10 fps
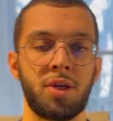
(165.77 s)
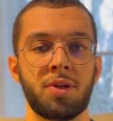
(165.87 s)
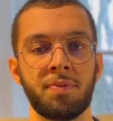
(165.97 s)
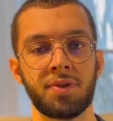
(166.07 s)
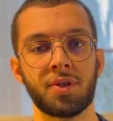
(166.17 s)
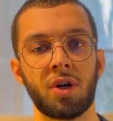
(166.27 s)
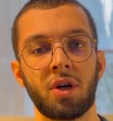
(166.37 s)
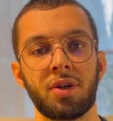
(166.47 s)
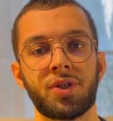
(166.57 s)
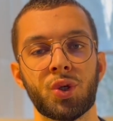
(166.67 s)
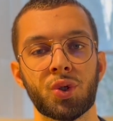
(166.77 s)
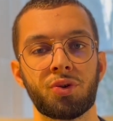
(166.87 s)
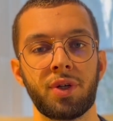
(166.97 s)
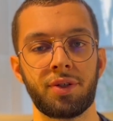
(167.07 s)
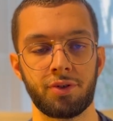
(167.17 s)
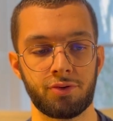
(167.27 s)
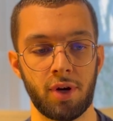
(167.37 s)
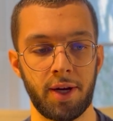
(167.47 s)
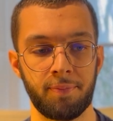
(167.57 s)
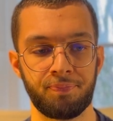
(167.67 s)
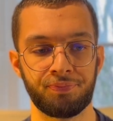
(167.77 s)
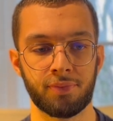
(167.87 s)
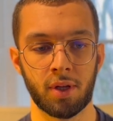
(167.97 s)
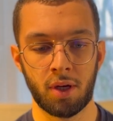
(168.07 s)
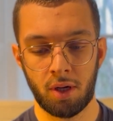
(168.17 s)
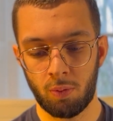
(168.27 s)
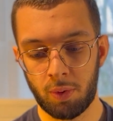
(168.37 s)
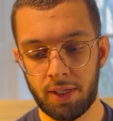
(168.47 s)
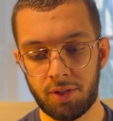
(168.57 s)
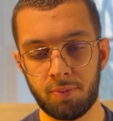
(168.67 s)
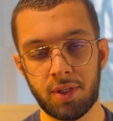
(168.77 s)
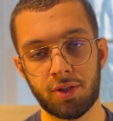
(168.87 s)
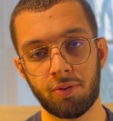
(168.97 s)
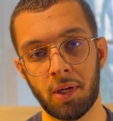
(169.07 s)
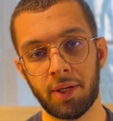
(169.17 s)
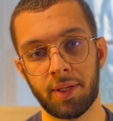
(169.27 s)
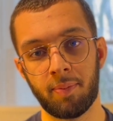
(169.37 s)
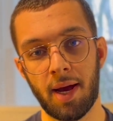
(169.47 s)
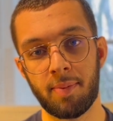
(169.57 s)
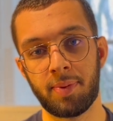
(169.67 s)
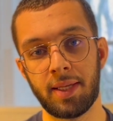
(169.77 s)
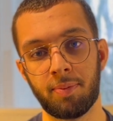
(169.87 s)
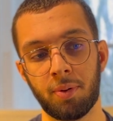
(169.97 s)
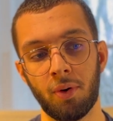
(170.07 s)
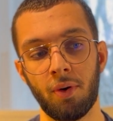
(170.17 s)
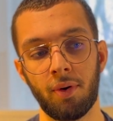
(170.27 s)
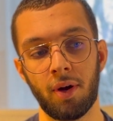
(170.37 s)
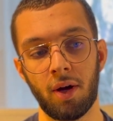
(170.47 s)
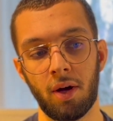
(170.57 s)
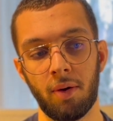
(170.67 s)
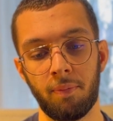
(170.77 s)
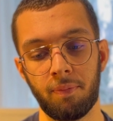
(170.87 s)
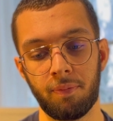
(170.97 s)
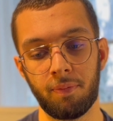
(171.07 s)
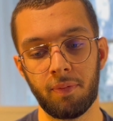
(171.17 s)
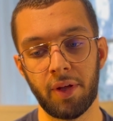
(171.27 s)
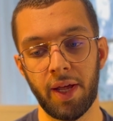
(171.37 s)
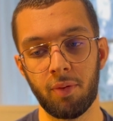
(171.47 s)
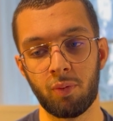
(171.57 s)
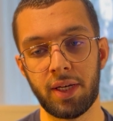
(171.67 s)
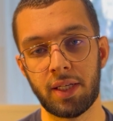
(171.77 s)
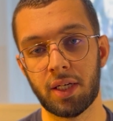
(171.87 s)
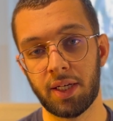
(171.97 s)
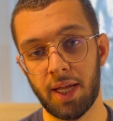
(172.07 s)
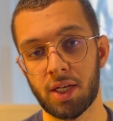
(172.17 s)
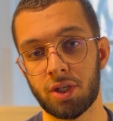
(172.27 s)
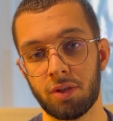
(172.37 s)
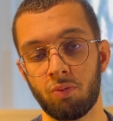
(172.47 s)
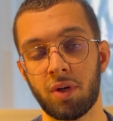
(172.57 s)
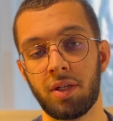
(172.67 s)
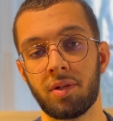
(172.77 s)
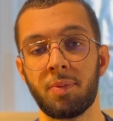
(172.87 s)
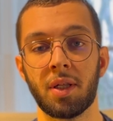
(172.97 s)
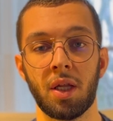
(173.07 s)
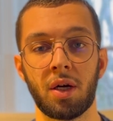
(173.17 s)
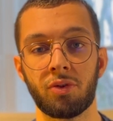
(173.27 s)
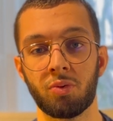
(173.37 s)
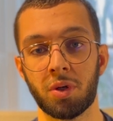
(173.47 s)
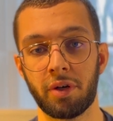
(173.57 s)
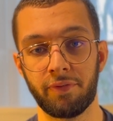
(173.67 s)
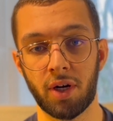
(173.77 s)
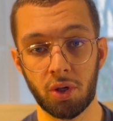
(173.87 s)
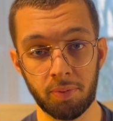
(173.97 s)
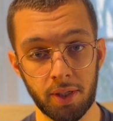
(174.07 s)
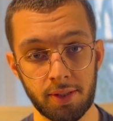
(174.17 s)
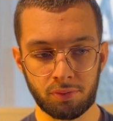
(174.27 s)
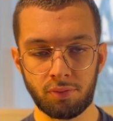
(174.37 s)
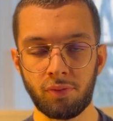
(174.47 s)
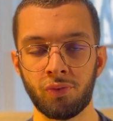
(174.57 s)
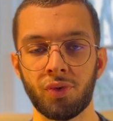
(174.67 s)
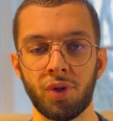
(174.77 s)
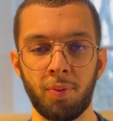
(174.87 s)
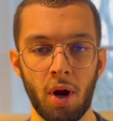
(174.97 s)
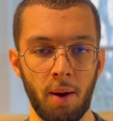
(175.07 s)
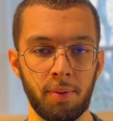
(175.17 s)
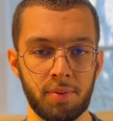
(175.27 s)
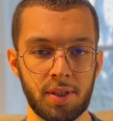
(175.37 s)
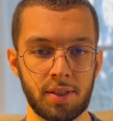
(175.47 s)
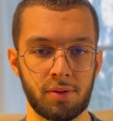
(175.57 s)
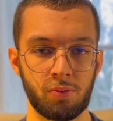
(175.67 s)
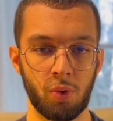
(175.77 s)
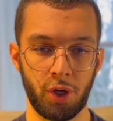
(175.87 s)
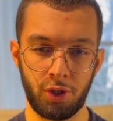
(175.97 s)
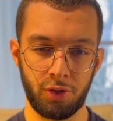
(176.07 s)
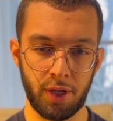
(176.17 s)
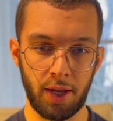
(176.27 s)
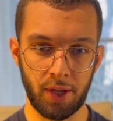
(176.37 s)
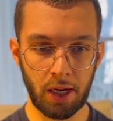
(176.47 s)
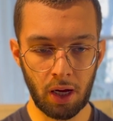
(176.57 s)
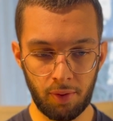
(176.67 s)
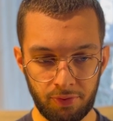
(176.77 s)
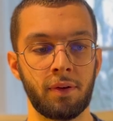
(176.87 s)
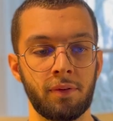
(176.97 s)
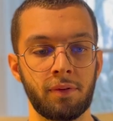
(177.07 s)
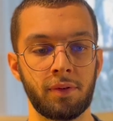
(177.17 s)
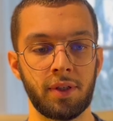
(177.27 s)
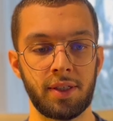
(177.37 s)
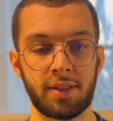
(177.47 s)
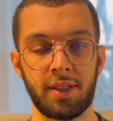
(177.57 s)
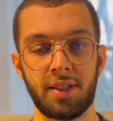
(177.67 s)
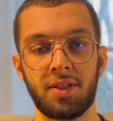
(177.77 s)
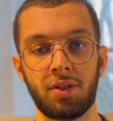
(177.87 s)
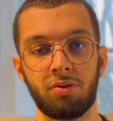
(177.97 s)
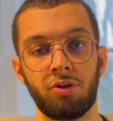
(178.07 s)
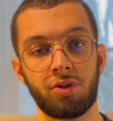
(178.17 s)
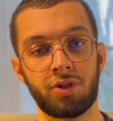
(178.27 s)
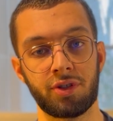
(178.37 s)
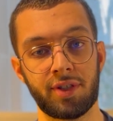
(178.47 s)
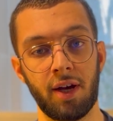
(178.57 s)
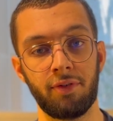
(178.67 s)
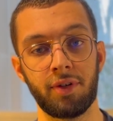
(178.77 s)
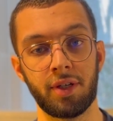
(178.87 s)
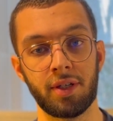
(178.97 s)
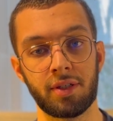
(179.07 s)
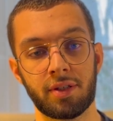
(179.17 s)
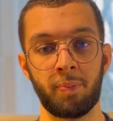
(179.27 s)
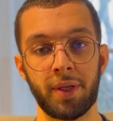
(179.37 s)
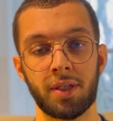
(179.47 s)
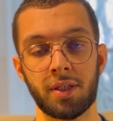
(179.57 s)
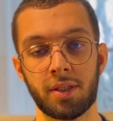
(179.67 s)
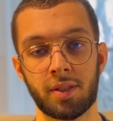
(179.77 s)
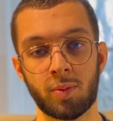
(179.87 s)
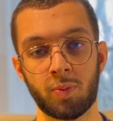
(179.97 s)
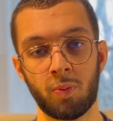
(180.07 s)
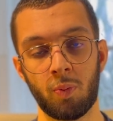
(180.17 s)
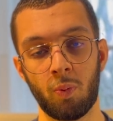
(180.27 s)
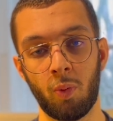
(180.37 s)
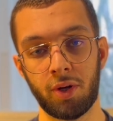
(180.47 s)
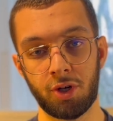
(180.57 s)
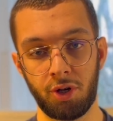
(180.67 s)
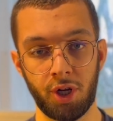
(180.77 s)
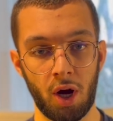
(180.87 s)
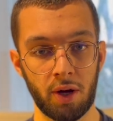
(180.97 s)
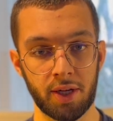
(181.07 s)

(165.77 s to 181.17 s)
are social creatures, right? We need to be surrounded by people, and we need connection. We need to belong to our environment. The problem is when you're not that confident, it's easy to lose yourself in this because when you're young and